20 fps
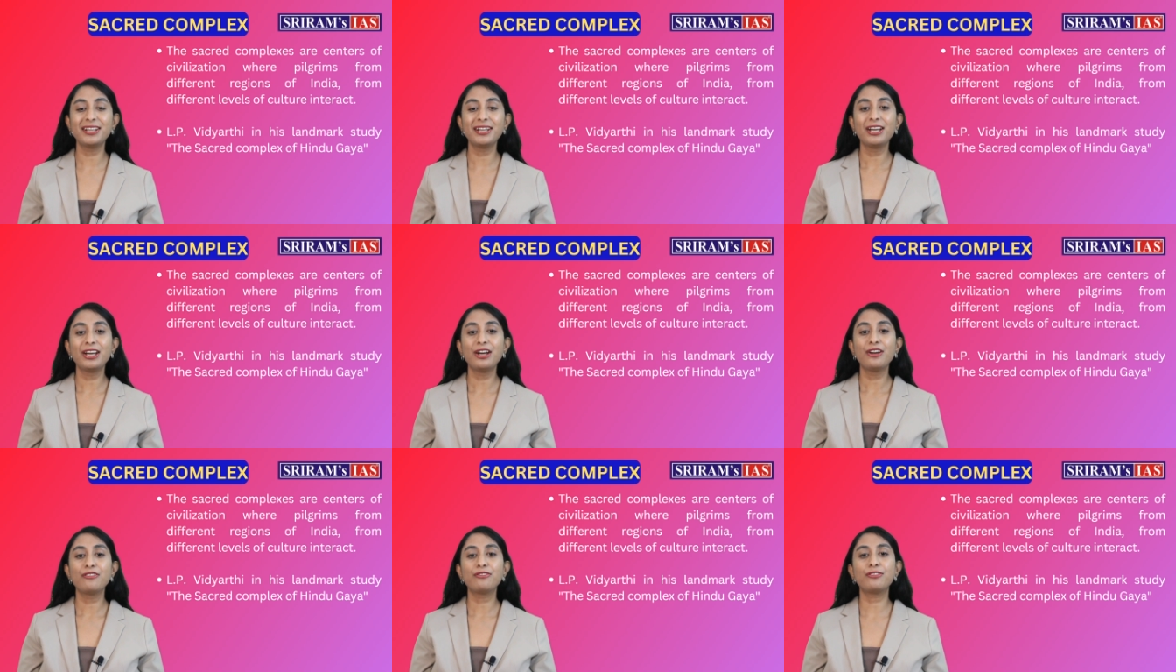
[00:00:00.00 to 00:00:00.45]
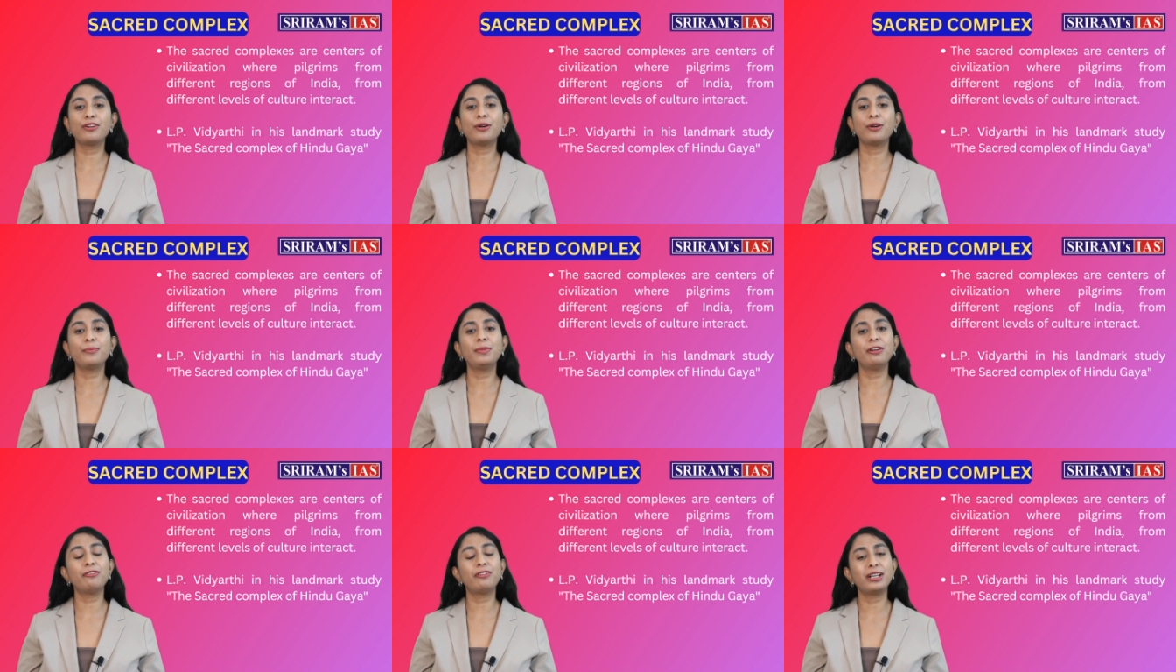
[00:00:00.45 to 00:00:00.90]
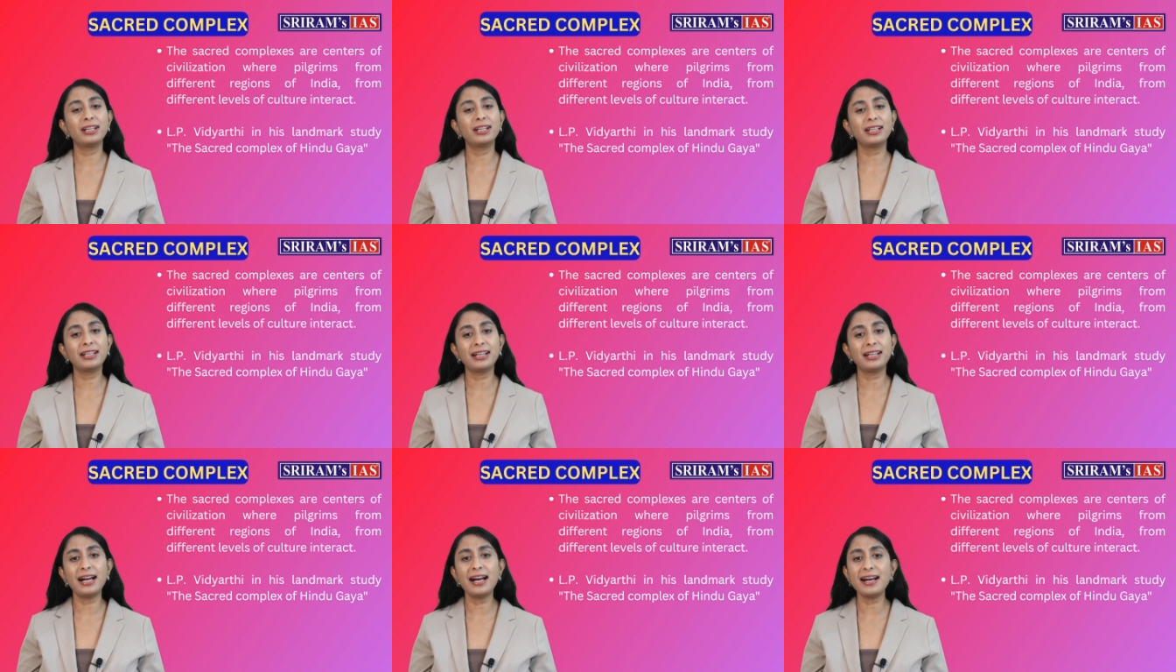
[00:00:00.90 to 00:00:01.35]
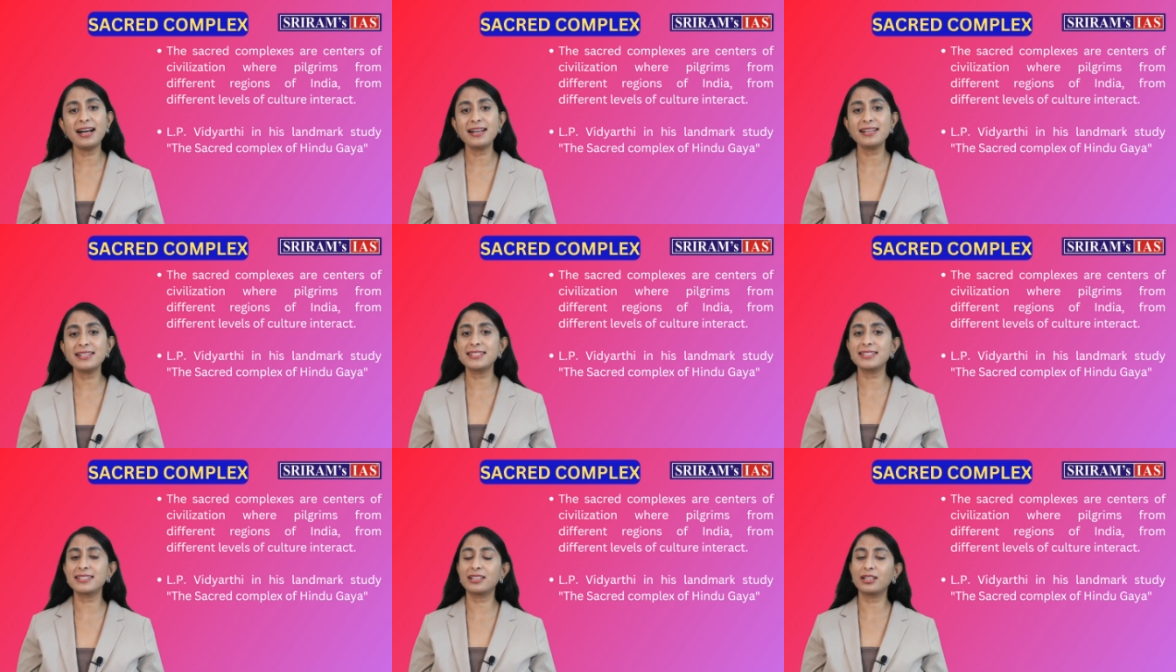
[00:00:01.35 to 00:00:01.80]
from different castes,
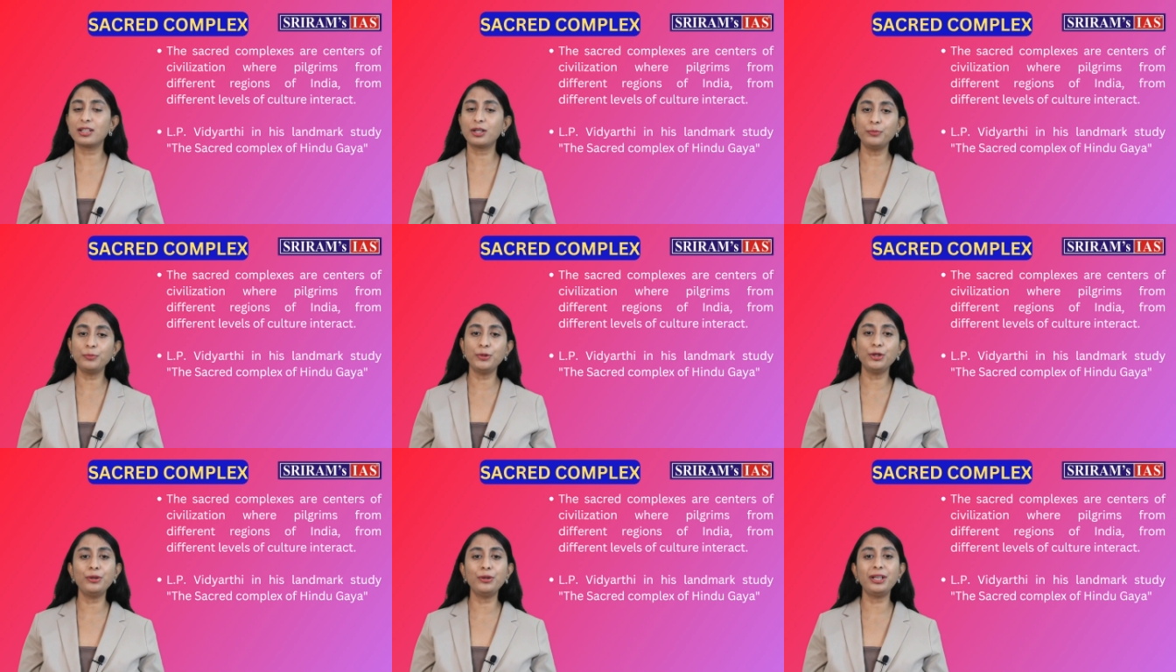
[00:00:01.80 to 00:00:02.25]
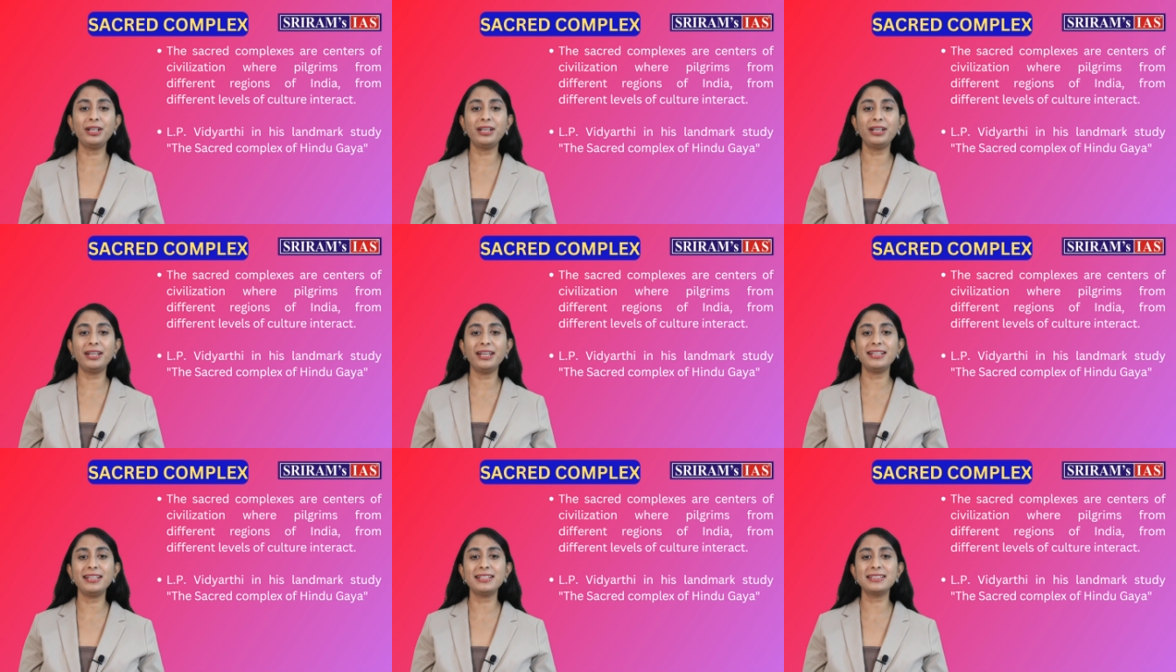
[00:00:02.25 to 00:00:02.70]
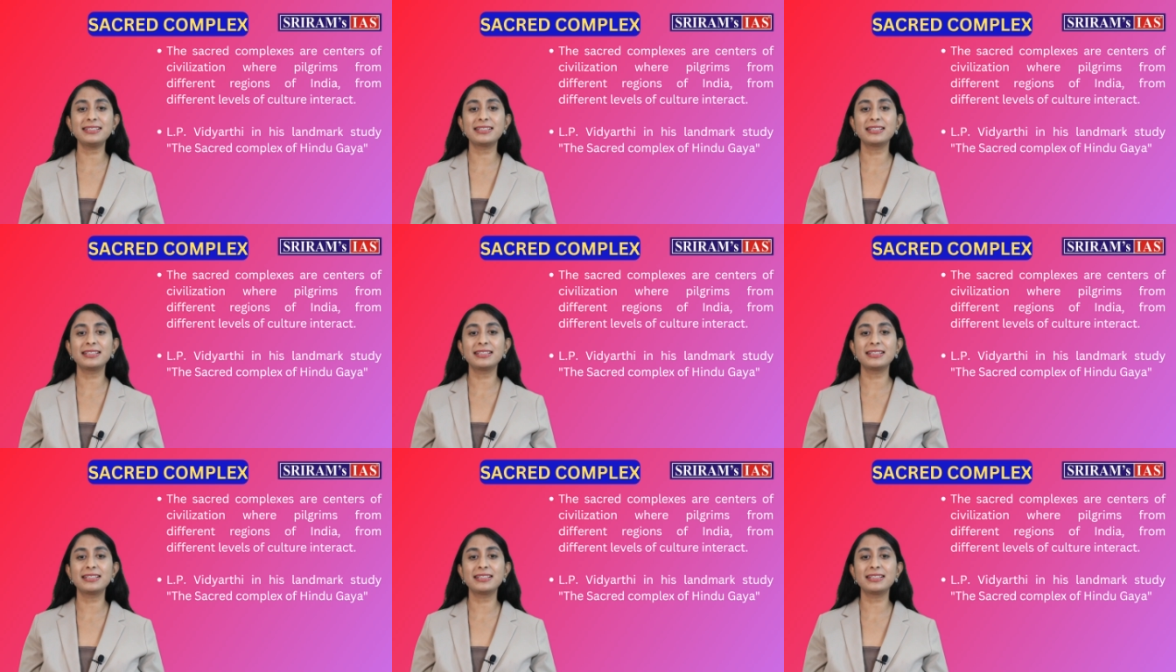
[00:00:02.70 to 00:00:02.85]
communities,